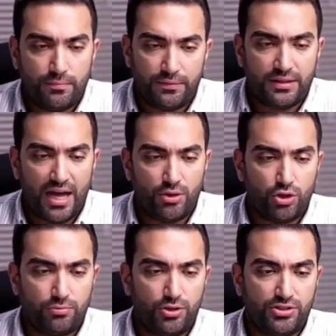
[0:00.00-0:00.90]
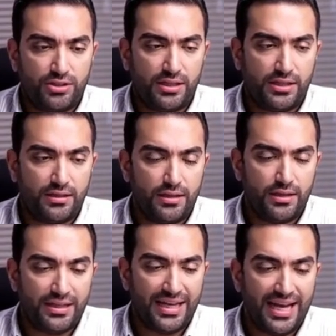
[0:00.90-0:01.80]
Now conversely,
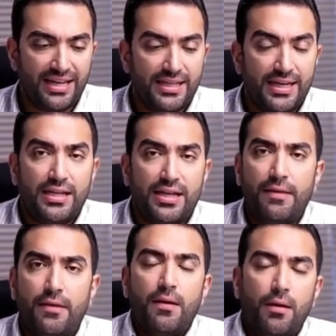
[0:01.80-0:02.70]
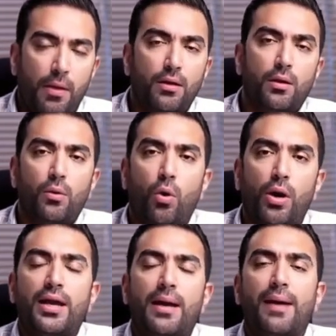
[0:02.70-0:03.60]
can I link or
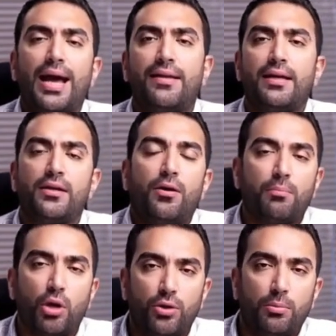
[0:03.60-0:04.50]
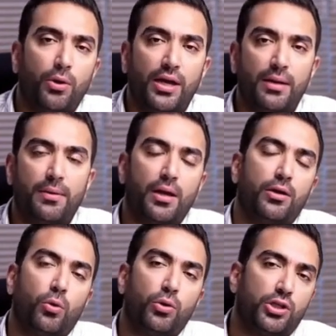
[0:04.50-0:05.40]
give access to multiple emails
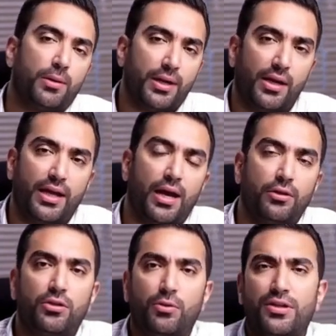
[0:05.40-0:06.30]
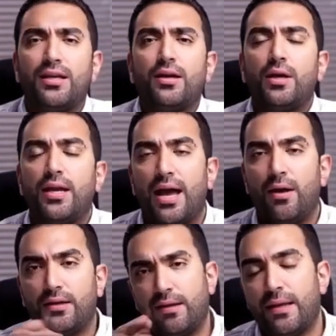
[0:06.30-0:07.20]
or Gmail accounts to a single account?
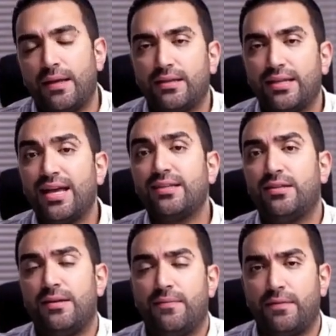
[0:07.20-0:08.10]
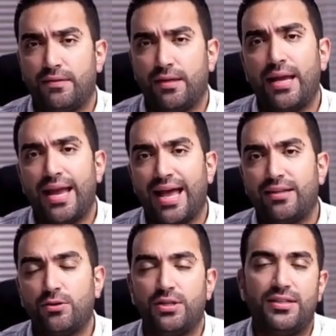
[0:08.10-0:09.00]
Yes. As
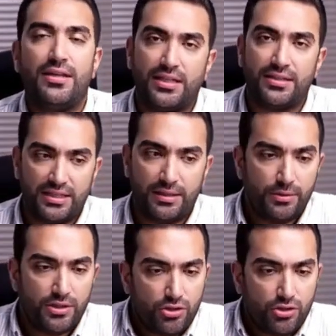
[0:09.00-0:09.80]
you can see in the image,